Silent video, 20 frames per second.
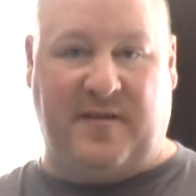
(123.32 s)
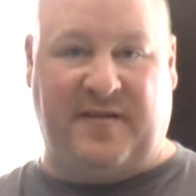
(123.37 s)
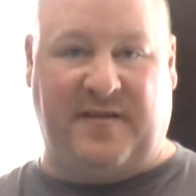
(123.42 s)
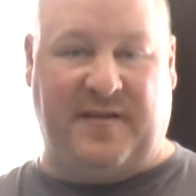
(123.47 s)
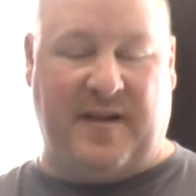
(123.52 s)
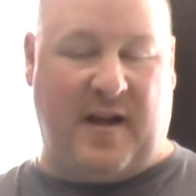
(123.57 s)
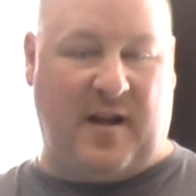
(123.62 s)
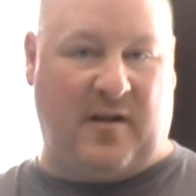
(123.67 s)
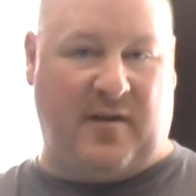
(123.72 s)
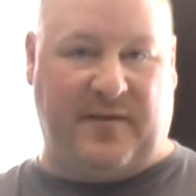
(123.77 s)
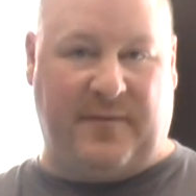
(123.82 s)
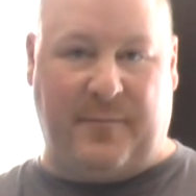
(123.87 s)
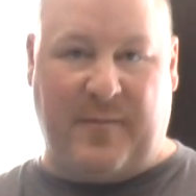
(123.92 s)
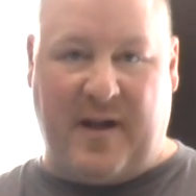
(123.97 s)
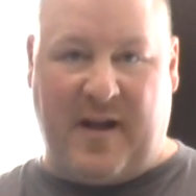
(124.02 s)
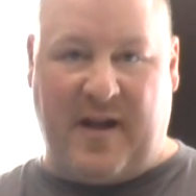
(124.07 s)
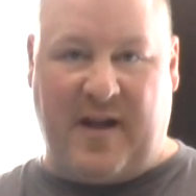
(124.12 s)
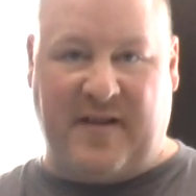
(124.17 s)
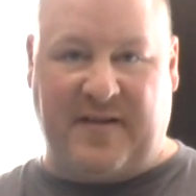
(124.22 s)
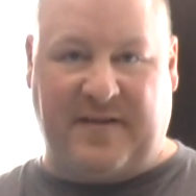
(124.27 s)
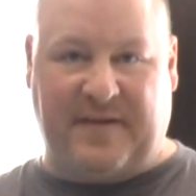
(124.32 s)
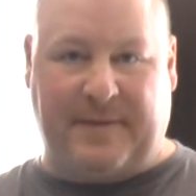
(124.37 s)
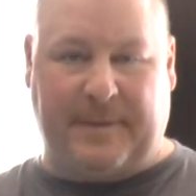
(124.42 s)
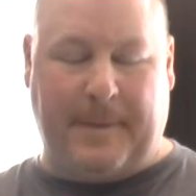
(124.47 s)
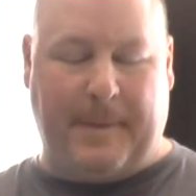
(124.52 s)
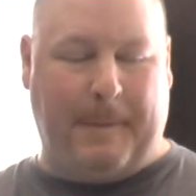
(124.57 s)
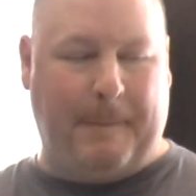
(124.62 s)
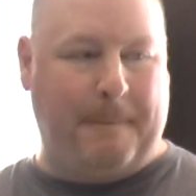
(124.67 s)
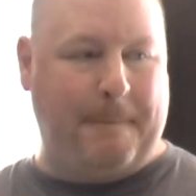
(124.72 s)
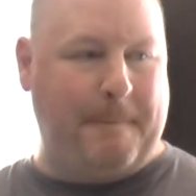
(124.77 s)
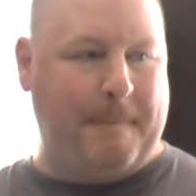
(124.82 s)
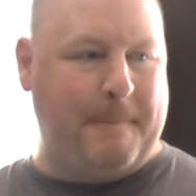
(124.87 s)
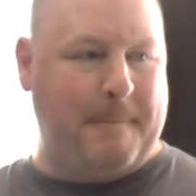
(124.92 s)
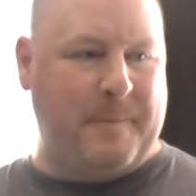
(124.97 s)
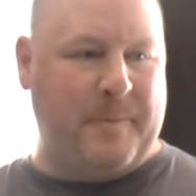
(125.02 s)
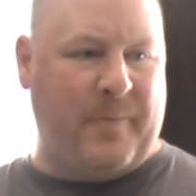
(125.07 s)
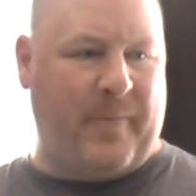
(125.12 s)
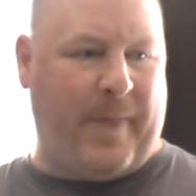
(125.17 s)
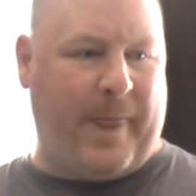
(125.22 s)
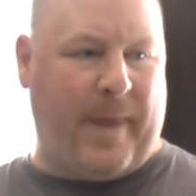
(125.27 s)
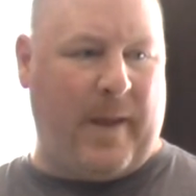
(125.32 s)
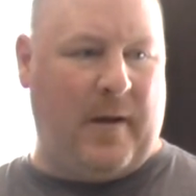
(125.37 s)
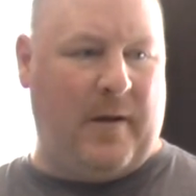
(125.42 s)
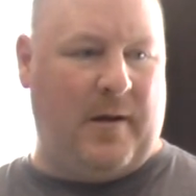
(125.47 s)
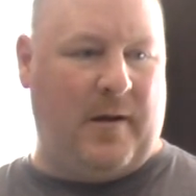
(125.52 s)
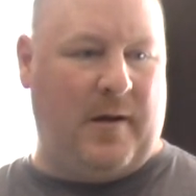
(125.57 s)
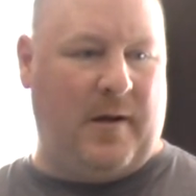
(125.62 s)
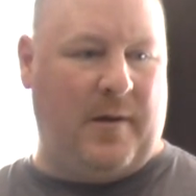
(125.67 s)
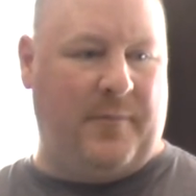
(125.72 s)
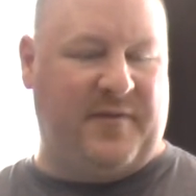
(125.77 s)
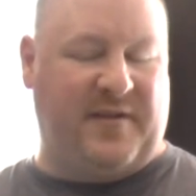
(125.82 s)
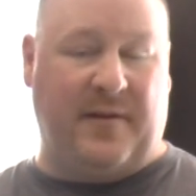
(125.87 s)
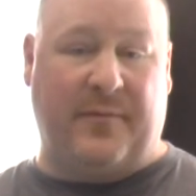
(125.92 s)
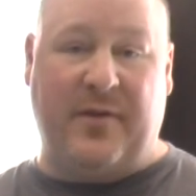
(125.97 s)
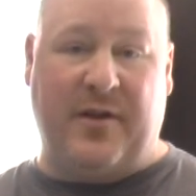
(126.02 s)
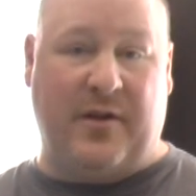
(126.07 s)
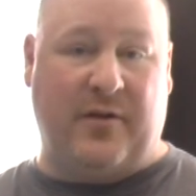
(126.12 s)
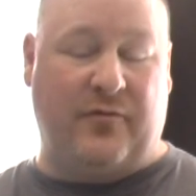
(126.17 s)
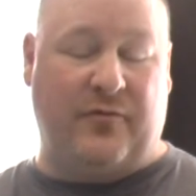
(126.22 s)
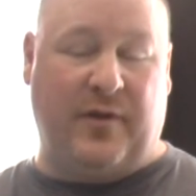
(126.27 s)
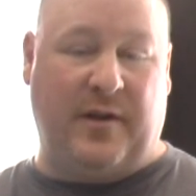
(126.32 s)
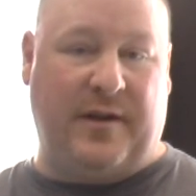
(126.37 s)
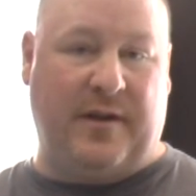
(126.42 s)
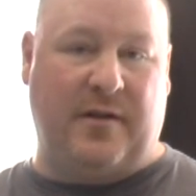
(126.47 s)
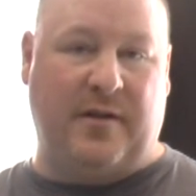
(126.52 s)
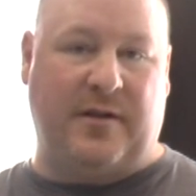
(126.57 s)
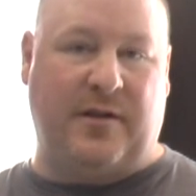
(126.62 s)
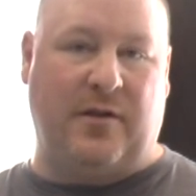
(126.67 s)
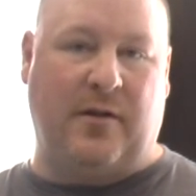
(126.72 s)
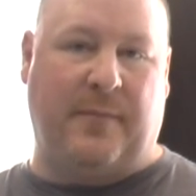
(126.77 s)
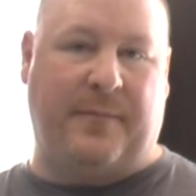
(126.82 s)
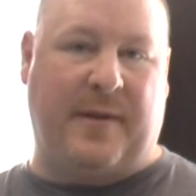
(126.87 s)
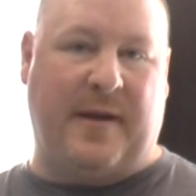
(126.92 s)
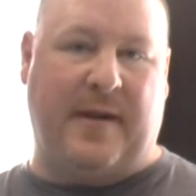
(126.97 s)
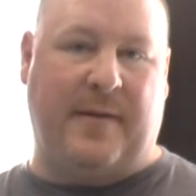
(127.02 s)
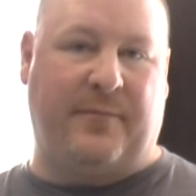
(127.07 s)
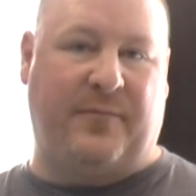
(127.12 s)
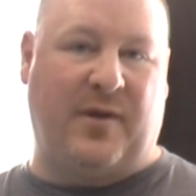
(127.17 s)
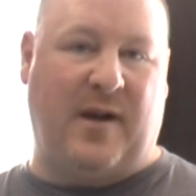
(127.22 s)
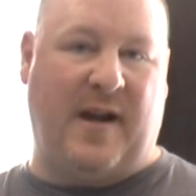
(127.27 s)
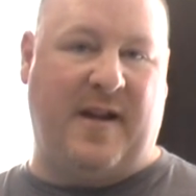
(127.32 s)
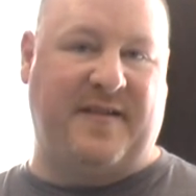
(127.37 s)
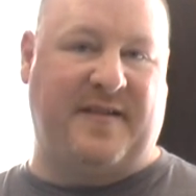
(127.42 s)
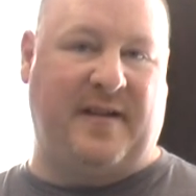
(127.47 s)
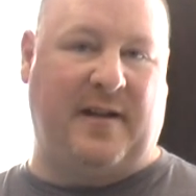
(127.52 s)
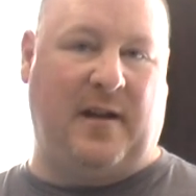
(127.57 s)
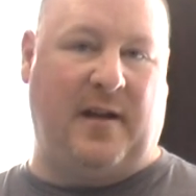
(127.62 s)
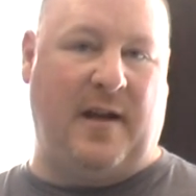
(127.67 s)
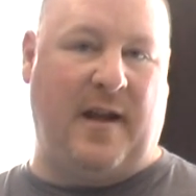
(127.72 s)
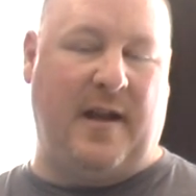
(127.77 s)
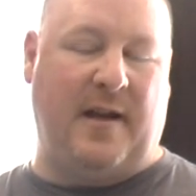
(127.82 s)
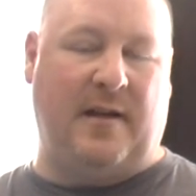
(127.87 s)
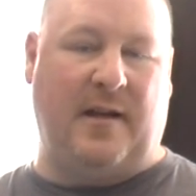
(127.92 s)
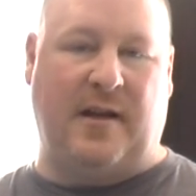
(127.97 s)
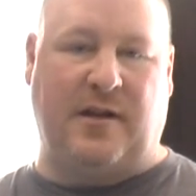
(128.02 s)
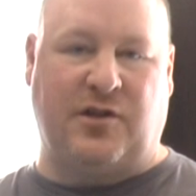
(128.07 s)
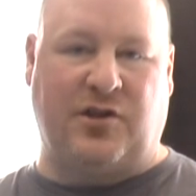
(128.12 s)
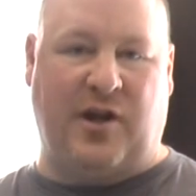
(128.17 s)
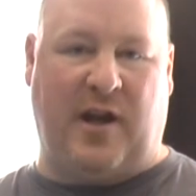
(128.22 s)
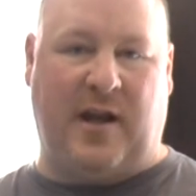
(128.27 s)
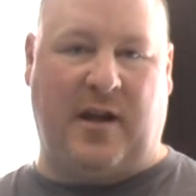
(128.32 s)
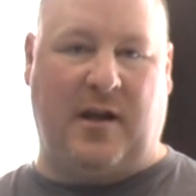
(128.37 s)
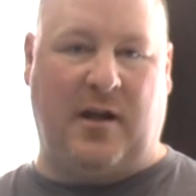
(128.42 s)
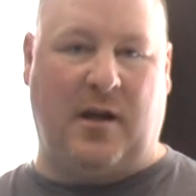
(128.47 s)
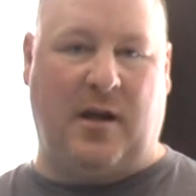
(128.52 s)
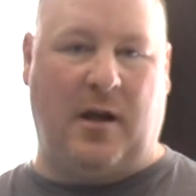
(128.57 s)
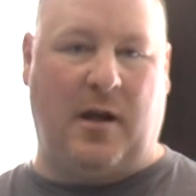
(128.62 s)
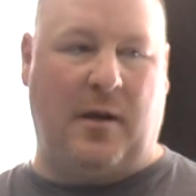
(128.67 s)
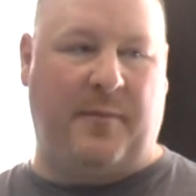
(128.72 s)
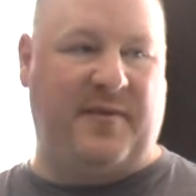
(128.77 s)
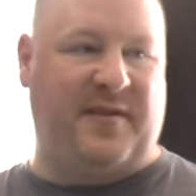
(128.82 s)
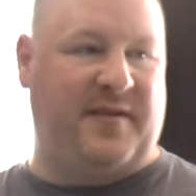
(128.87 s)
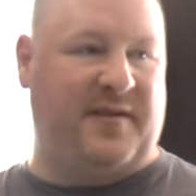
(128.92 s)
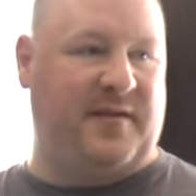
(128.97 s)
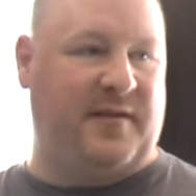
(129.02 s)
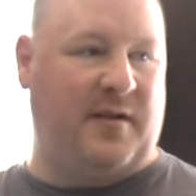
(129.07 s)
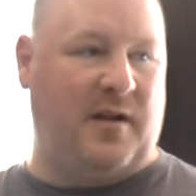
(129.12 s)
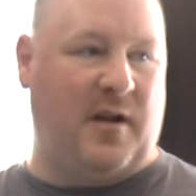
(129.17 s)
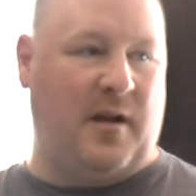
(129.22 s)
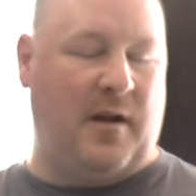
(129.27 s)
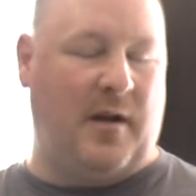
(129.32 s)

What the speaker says: Seattle's Best, some of the really good European brands that I like Jacobs,